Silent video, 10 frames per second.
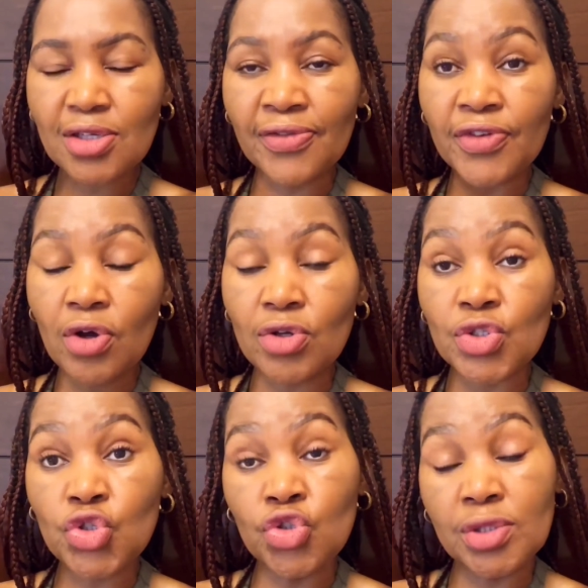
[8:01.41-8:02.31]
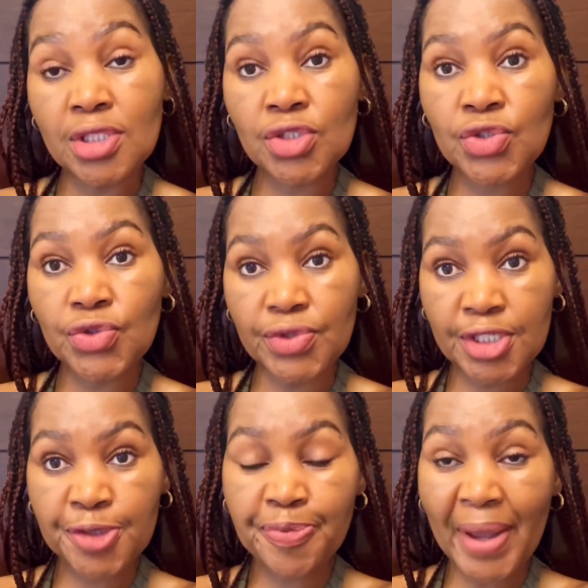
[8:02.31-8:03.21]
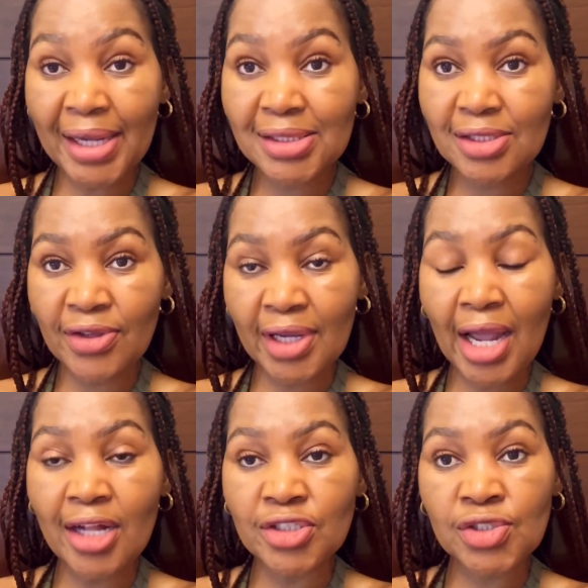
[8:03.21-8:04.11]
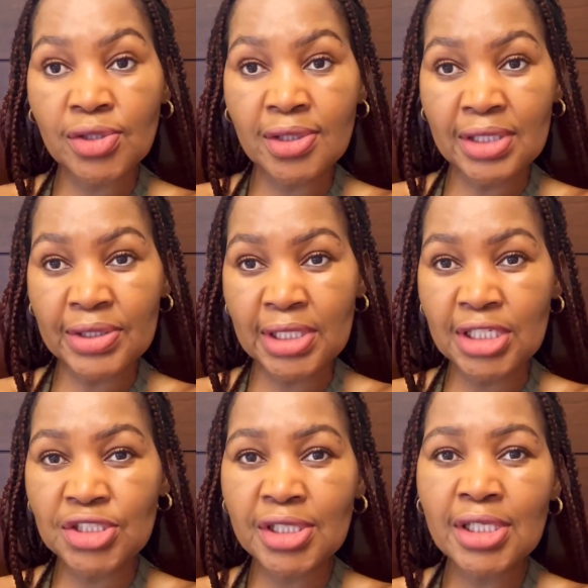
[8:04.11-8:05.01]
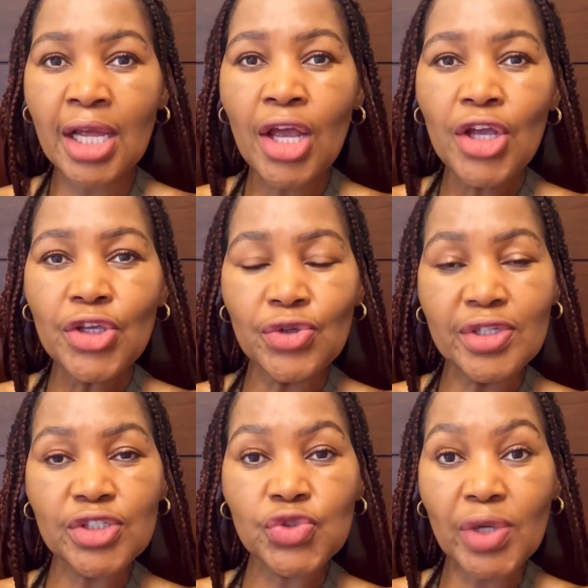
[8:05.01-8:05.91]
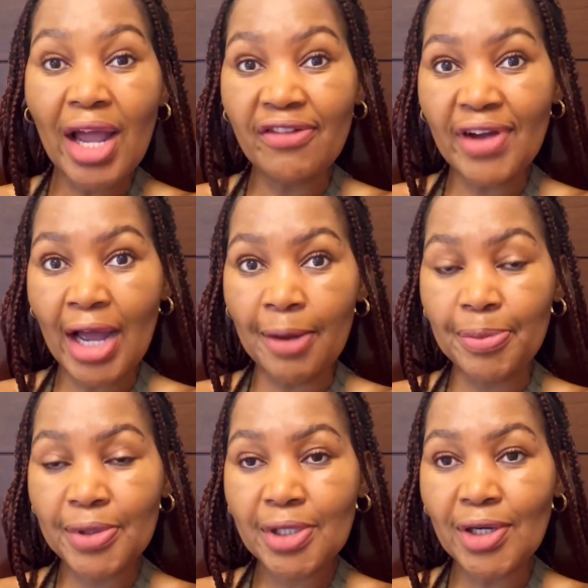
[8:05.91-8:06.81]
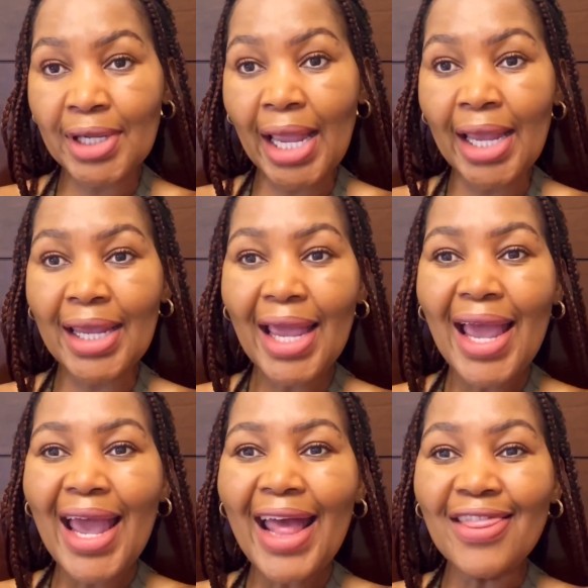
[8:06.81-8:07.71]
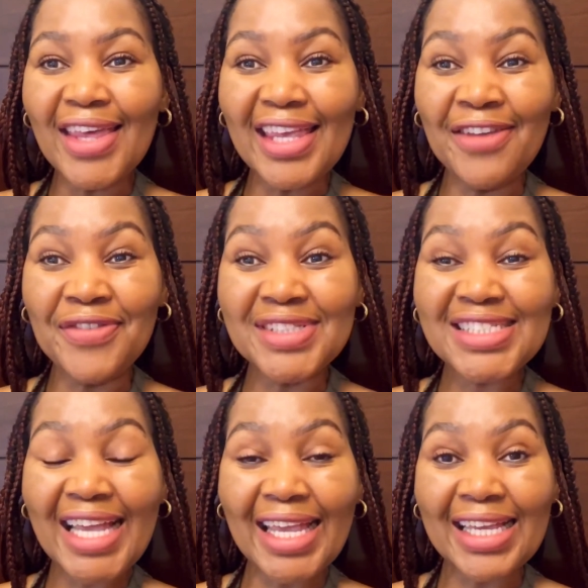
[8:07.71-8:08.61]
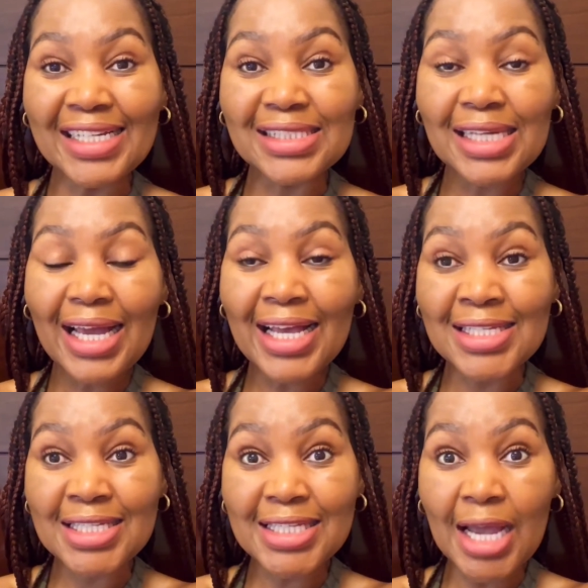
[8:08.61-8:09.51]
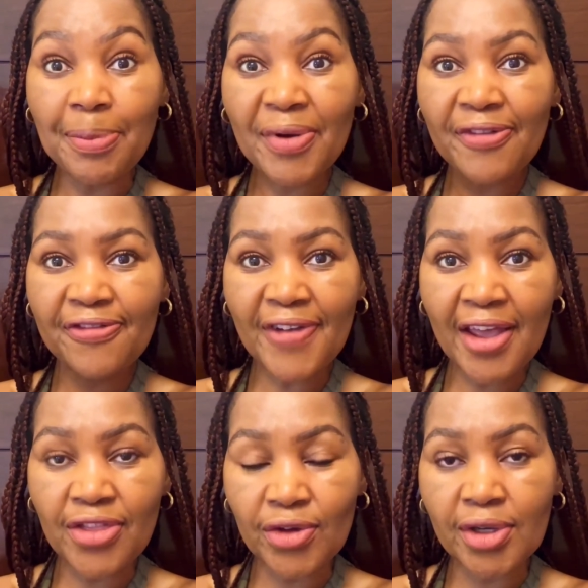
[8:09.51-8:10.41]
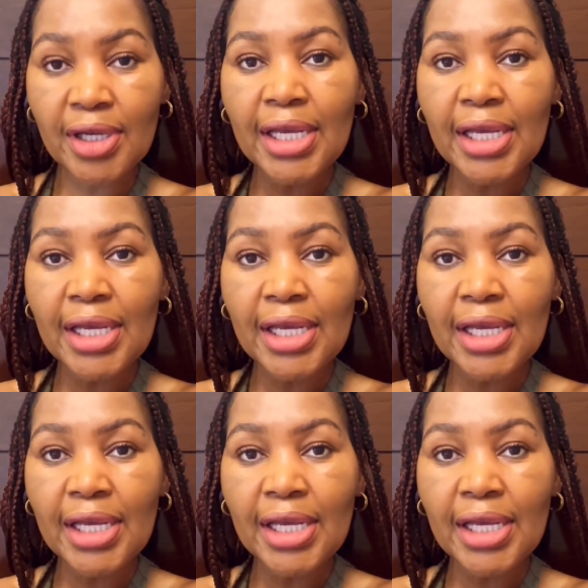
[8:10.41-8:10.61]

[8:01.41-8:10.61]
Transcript: Of course, you need to respect the culture, the religion. You need to cover up, okay? They even take it a step further.